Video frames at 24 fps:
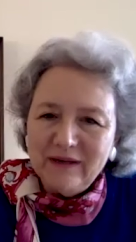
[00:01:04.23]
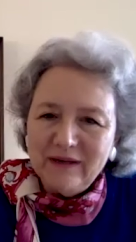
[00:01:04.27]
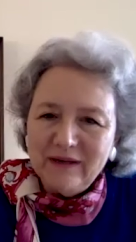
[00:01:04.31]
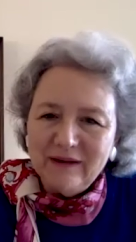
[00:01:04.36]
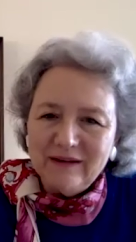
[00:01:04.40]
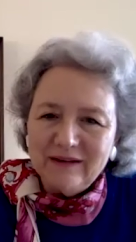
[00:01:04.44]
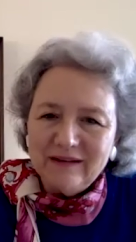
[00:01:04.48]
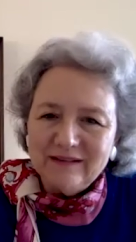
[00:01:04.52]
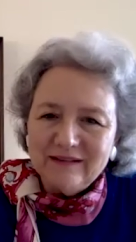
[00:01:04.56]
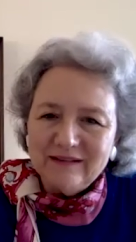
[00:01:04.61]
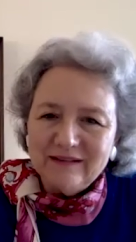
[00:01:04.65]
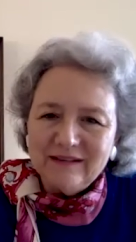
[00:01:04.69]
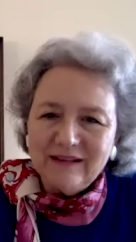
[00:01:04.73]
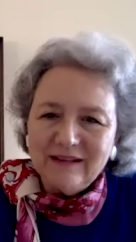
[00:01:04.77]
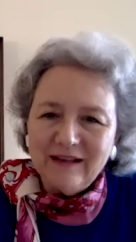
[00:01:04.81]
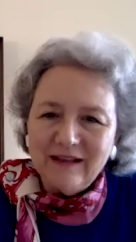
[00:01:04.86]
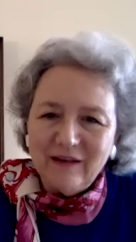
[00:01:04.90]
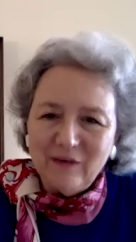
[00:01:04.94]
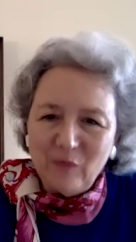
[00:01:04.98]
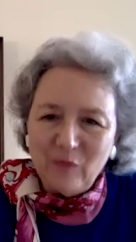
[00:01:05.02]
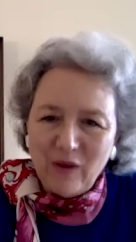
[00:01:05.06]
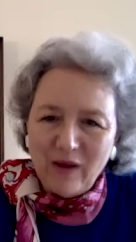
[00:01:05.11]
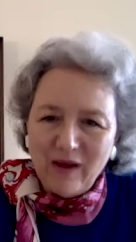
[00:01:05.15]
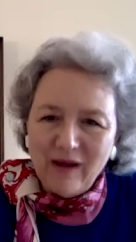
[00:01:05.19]
a
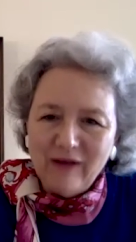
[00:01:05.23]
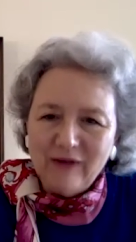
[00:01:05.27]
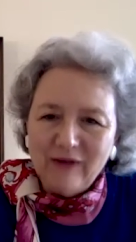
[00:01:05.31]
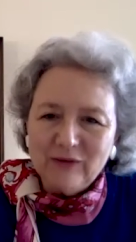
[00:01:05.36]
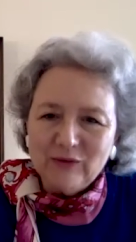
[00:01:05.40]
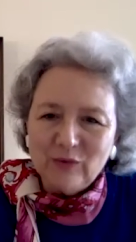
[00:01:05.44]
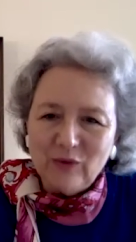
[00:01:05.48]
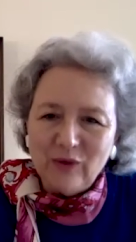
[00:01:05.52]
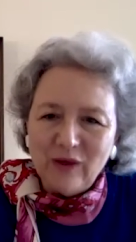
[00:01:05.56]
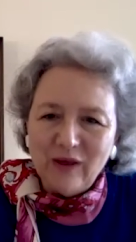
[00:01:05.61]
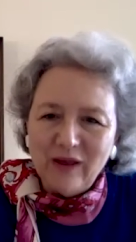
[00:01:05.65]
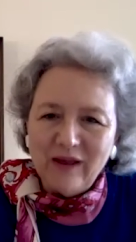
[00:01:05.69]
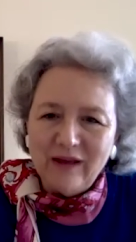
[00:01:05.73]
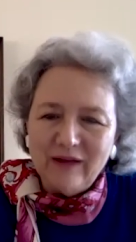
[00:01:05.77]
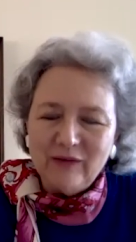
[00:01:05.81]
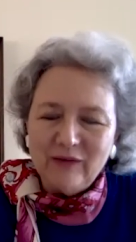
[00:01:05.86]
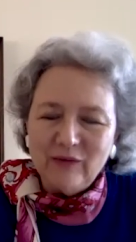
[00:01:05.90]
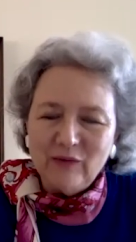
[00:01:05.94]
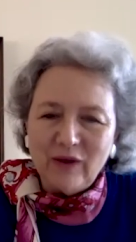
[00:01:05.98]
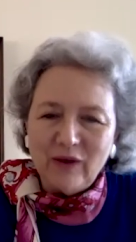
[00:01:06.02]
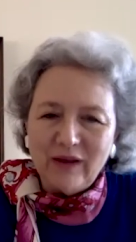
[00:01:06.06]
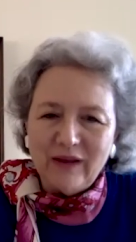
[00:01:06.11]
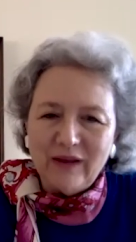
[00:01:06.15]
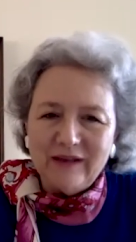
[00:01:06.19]
wild ride,
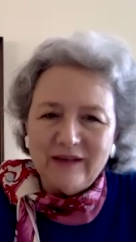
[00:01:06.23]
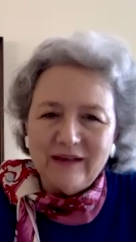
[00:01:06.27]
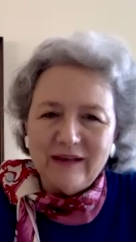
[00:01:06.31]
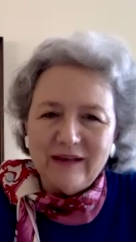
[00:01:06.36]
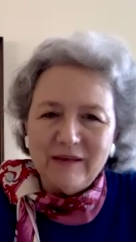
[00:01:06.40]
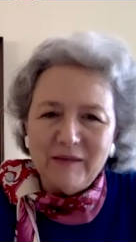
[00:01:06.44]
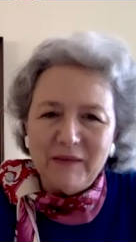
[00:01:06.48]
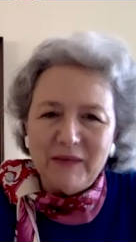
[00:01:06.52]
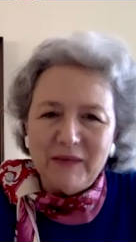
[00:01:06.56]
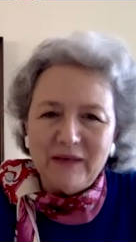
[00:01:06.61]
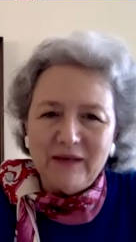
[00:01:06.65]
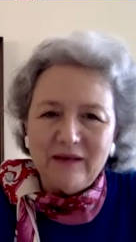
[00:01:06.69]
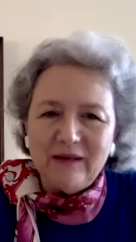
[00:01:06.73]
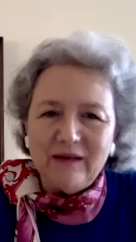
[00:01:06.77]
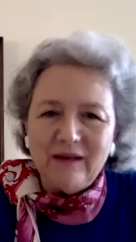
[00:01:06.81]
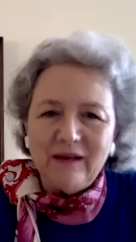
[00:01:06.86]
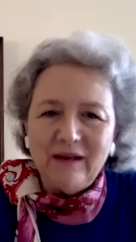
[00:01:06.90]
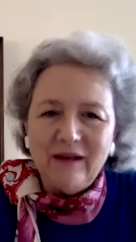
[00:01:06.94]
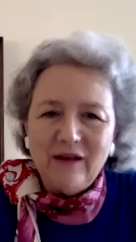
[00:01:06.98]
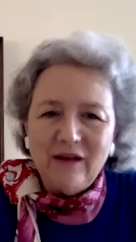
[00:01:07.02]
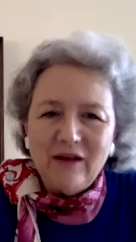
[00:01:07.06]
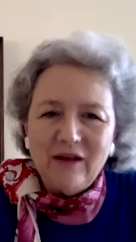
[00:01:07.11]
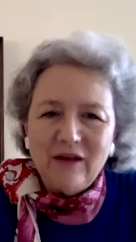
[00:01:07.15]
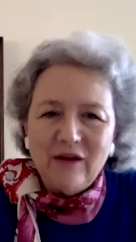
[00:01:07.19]
right? I mean,
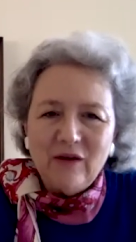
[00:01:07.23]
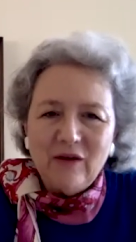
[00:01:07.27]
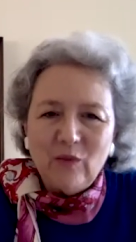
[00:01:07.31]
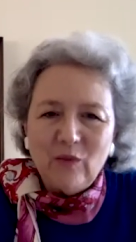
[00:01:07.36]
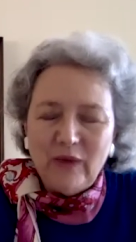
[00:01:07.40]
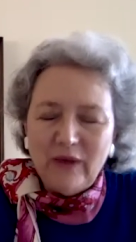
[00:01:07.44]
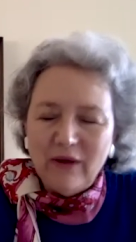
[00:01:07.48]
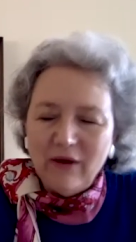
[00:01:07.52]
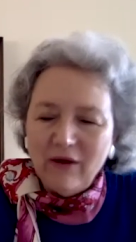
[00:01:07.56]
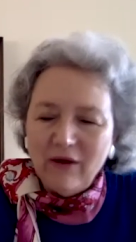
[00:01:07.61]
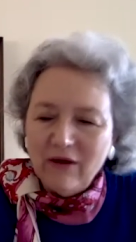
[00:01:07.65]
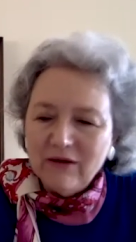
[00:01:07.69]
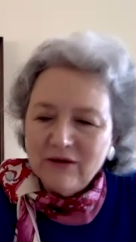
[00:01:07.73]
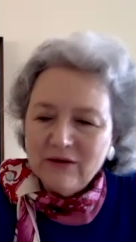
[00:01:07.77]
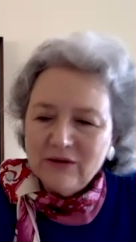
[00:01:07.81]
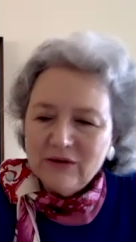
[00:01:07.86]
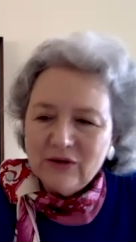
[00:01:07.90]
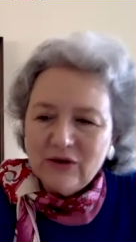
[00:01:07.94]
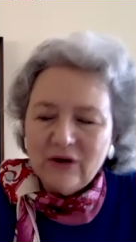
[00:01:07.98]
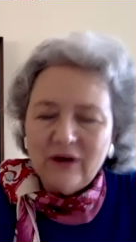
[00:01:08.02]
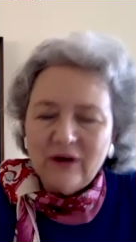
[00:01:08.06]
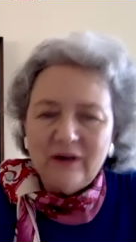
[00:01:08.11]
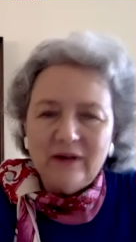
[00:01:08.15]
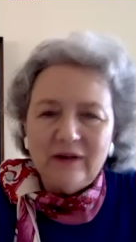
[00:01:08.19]
we all
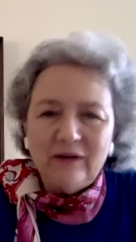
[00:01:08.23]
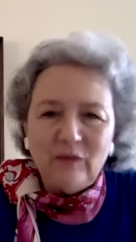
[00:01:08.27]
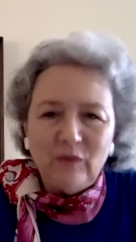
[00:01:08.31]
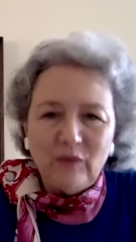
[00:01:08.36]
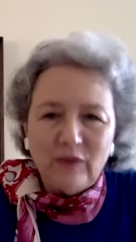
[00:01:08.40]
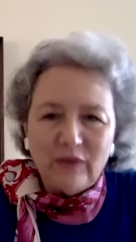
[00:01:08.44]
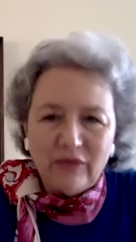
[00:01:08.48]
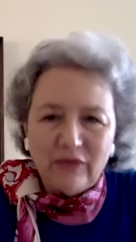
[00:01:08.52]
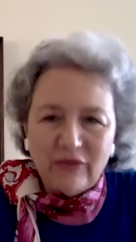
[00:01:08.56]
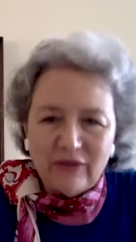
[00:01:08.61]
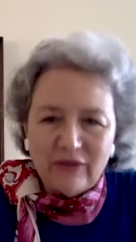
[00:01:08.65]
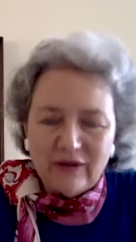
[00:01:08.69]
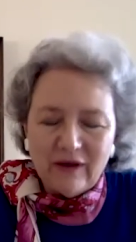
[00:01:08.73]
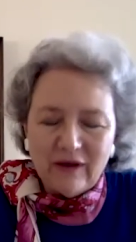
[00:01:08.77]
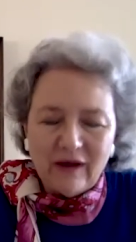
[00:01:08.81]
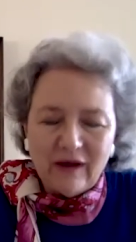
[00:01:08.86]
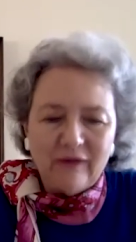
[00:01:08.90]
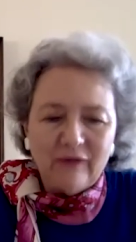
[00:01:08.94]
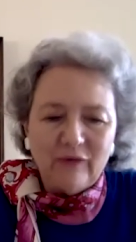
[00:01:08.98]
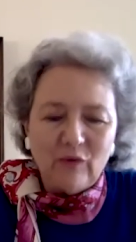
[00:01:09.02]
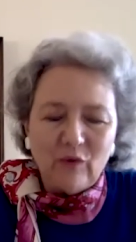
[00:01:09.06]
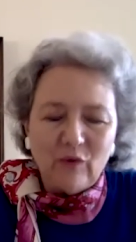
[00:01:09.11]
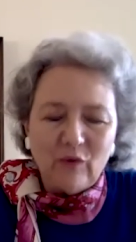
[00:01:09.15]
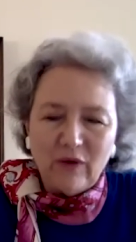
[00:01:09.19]
started with the kind
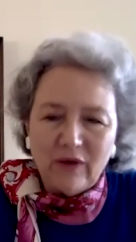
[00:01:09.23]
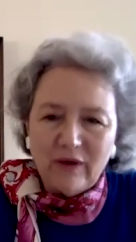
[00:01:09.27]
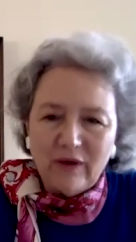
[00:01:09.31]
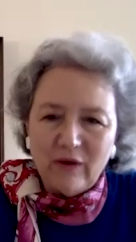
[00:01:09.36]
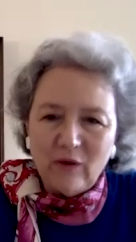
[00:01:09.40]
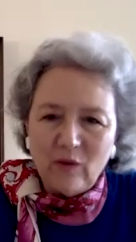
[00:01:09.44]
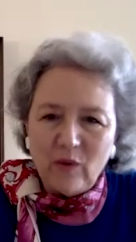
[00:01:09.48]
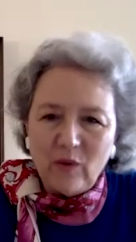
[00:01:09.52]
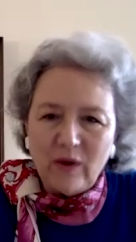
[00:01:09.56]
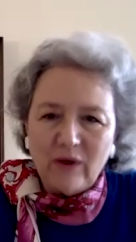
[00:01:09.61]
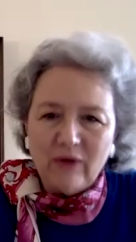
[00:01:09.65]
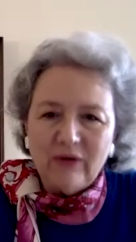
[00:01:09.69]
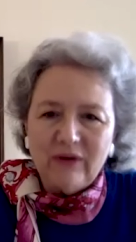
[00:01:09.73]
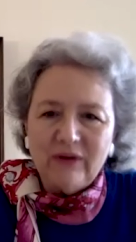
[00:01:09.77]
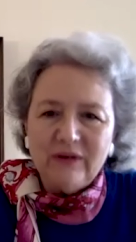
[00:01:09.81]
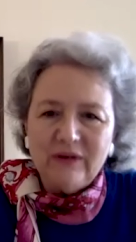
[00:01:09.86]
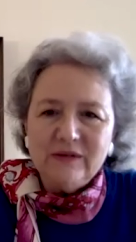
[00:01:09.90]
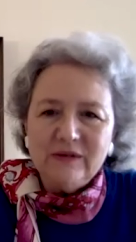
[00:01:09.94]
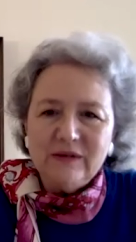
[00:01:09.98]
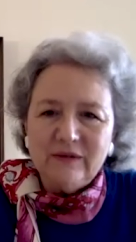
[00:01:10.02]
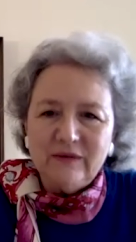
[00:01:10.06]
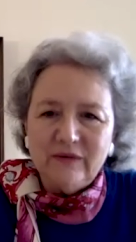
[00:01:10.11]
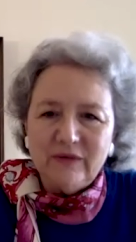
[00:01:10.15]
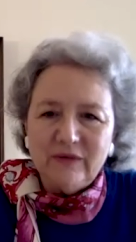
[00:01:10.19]
of growing
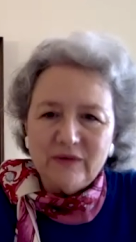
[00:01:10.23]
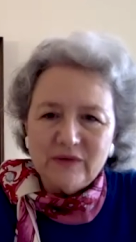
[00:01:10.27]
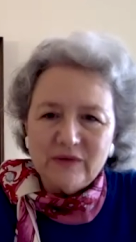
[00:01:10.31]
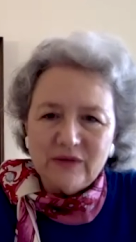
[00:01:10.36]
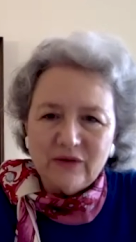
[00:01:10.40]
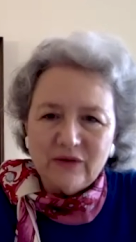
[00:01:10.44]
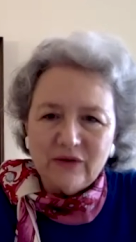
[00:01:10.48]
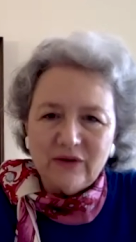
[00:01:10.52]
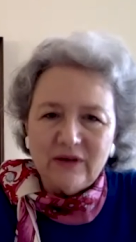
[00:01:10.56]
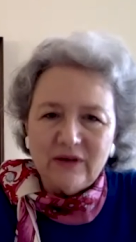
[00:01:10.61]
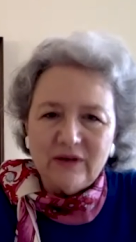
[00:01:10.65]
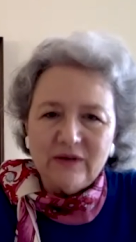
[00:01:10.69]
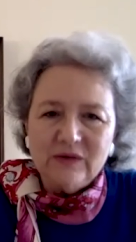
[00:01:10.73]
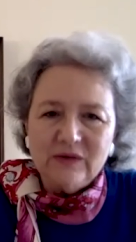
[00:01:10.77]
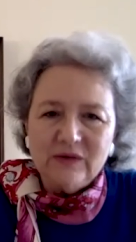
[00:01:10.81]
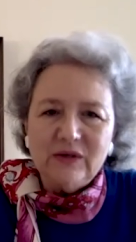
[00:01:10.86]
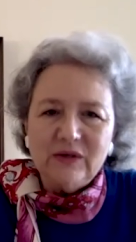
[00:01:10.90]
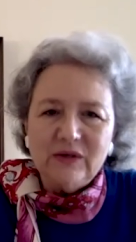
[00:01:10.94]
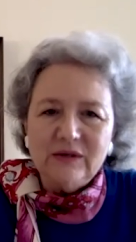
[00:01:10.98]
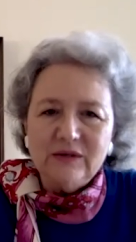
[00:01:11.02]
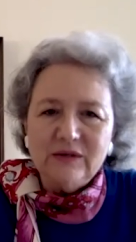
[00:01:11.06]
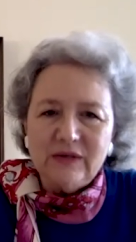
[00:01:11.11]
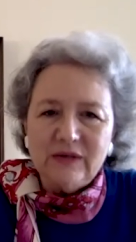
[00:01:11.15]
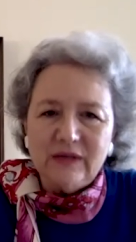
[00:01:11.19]
awareness of the
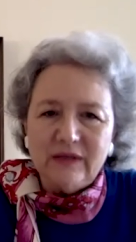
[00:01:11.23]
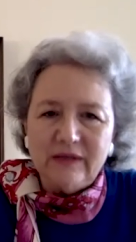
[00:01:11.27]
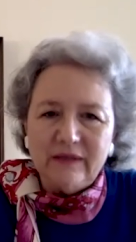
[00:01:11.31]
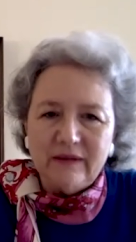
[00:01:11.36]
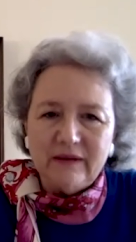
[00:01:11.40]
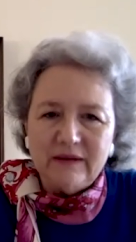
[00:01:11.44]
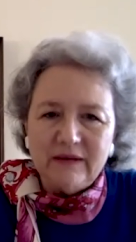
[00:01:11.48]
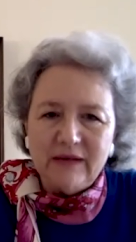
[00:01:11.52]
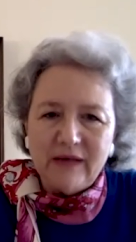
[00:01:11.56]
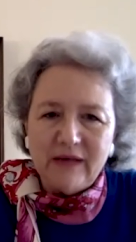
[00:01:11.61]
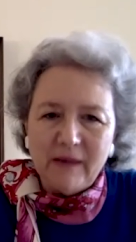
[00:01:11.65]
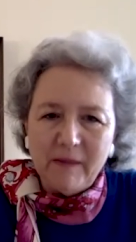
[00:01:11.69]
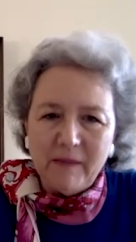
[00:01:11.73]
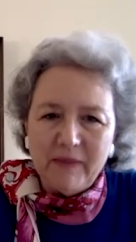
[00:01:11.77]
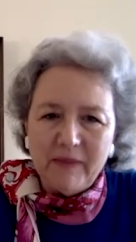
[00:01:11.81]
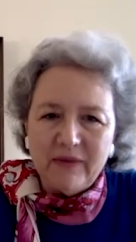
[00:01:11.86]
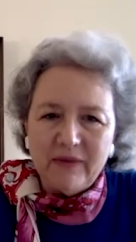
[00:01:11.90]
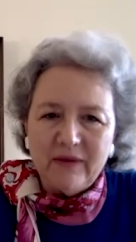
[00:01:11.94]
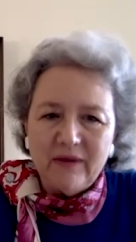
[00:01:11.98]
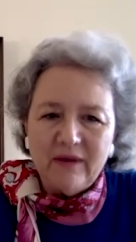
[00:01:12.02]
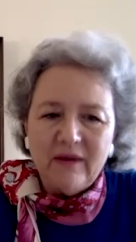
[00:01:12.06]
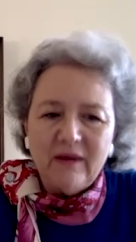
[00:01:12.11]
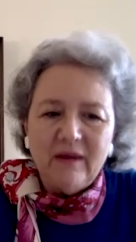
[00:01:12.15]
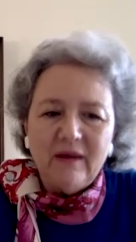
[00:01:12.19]
seriousness and the depth
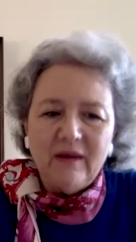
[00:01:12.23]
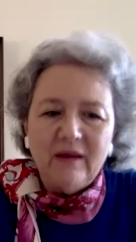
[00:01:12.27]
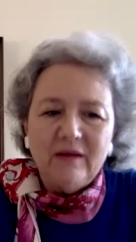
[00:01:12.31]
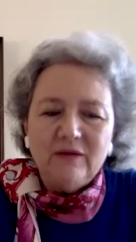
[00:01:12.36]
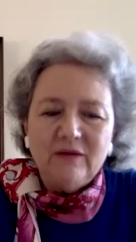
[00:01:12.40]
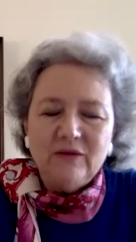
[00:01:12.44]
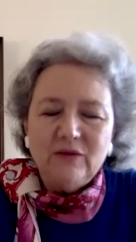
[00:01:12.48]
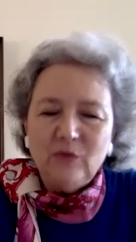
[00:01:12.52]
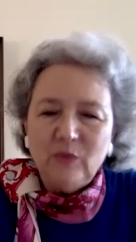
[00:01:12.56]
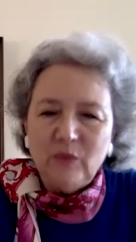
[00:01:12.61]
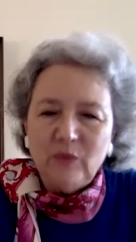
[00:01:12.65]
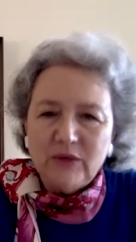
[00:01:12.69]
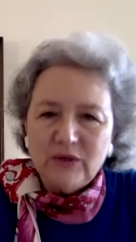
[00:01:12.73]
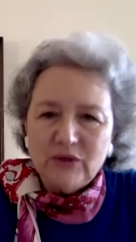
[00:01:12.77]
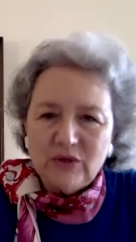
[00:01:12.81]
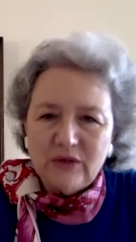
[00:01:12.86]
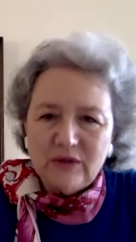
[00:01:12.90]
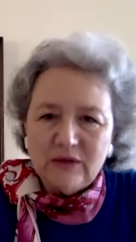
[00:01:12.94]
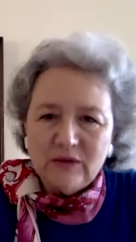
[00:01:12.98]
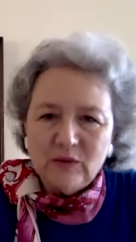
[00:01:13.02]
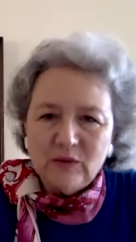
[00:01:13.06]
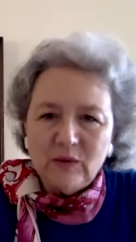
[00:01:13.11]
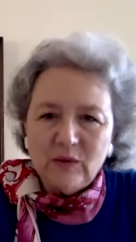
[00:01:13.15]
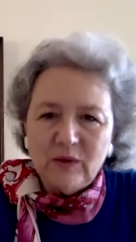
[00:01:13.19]
to which
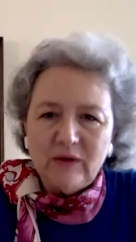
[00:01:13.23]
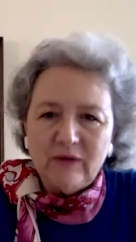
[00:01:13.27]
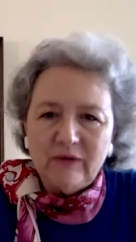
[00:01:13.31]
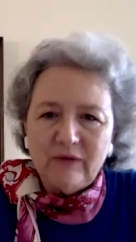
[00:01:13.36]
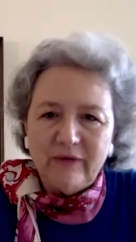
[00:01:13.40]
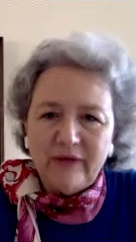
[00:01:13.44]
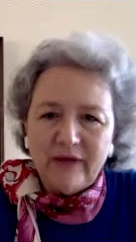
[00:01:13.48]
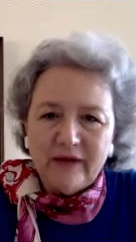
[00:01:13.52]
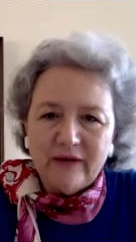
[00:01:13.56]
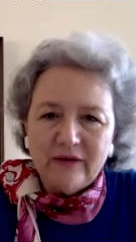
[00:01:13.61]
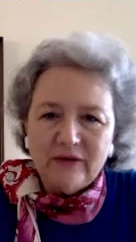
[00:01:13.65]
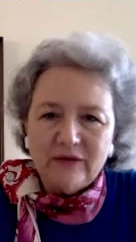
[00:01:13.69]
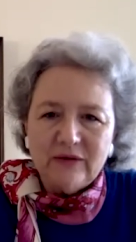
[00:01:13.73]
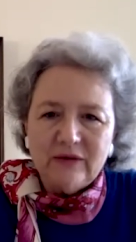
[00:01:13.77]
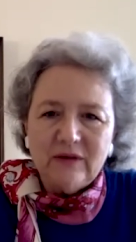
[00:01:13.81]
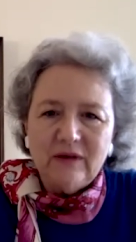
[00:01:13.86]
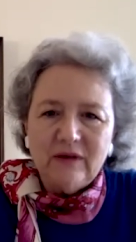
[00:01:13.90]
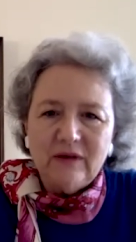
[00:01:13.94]
this would affect